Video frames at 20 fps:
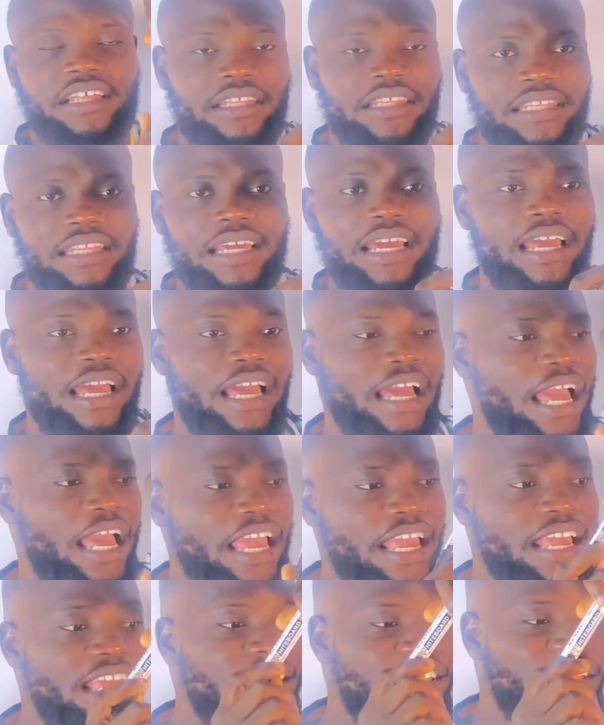
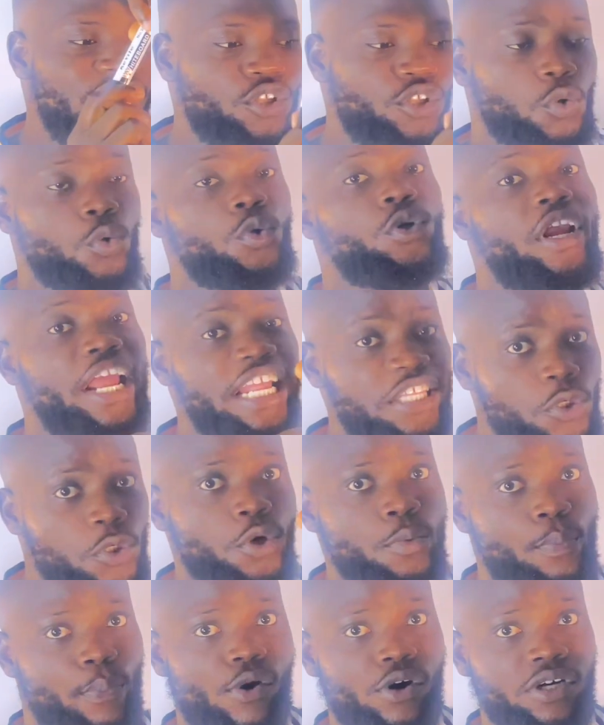it could get to
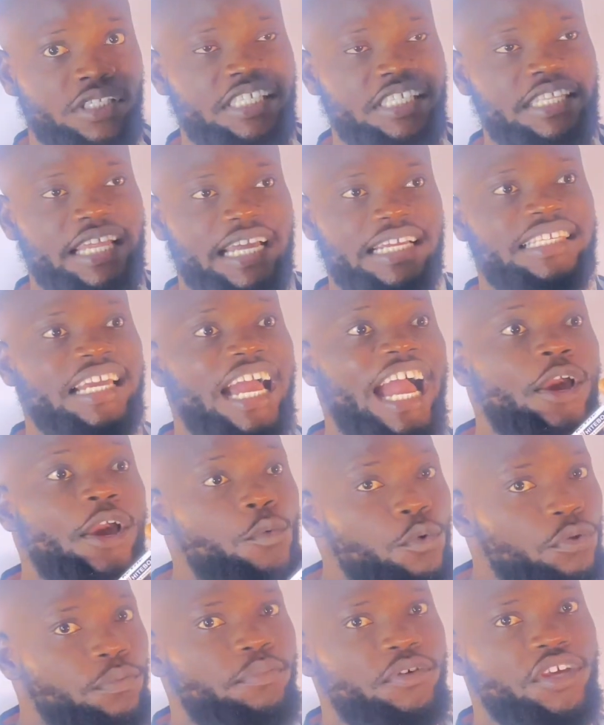a point that I
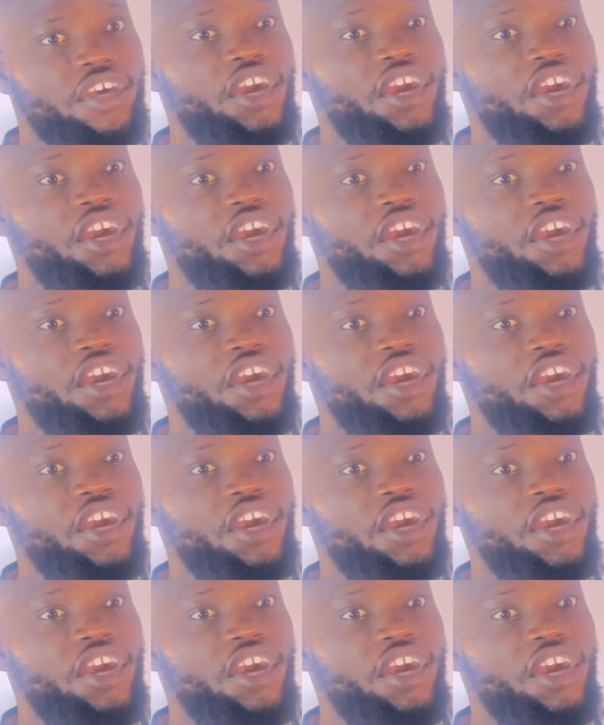won't be